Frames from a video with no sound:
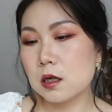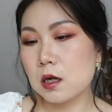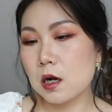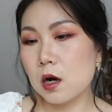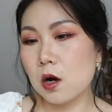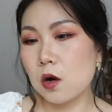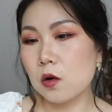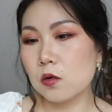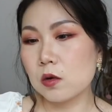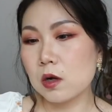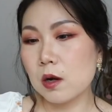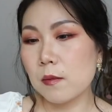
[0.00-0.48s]

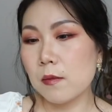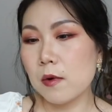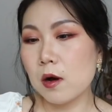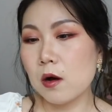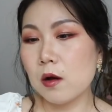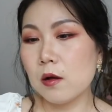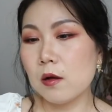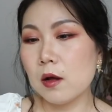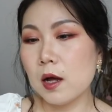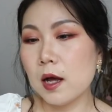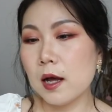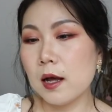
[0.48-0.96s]
oh come
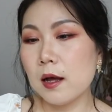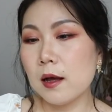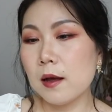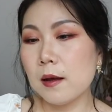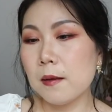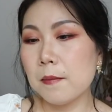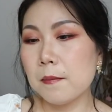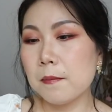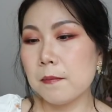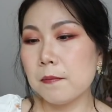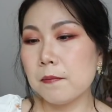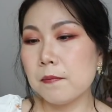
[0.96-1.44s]

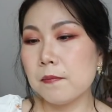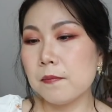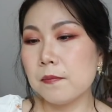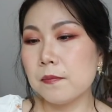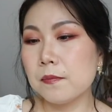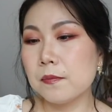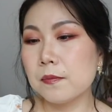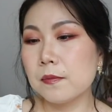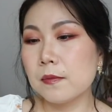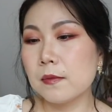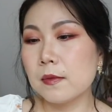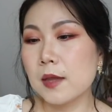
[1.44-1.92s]

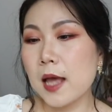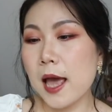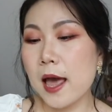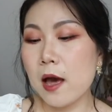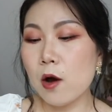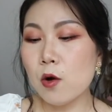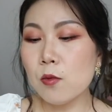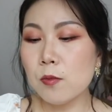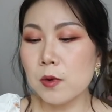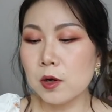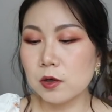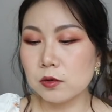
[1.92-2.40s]
on,
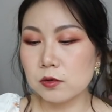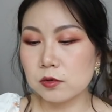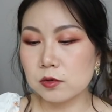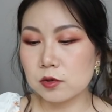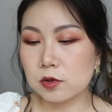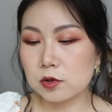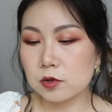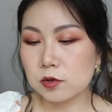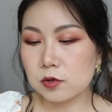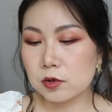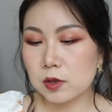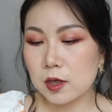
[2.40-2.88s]

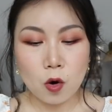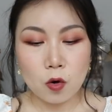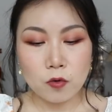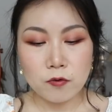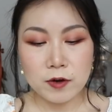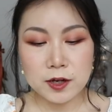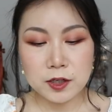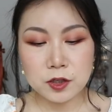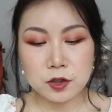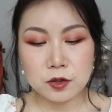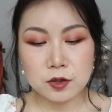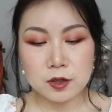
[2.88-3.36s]
Almond.
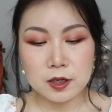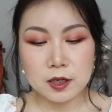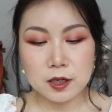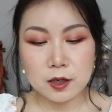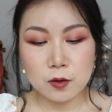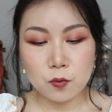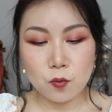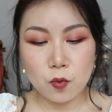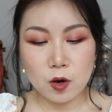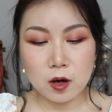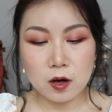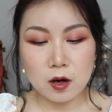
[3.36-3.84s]
Originally
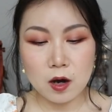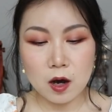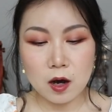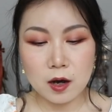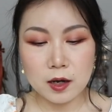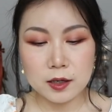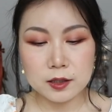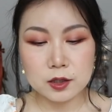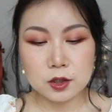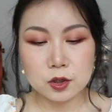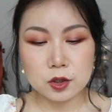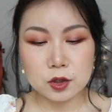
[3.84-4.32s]
when
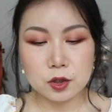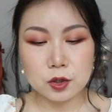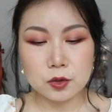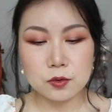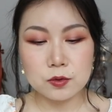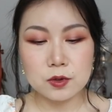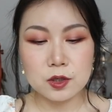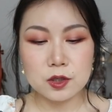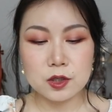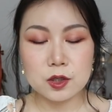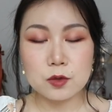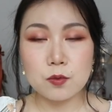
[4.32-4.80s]
I do
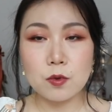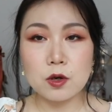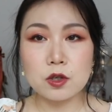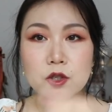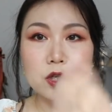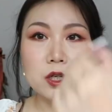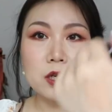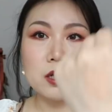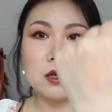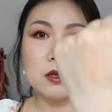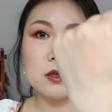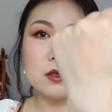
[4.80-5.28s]
the
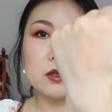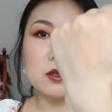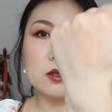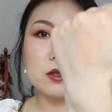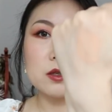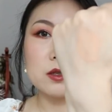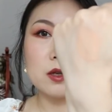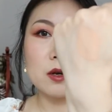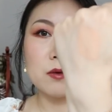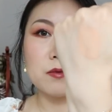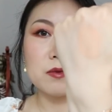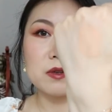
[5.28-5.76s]

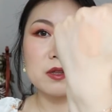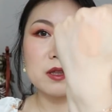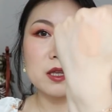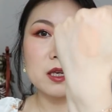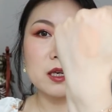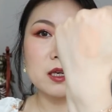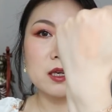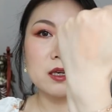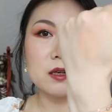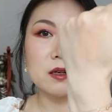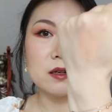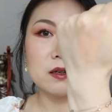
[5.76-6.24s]
swatches, I was
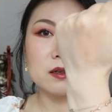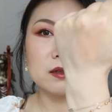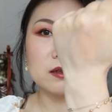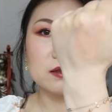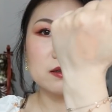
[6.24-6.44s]
thinking,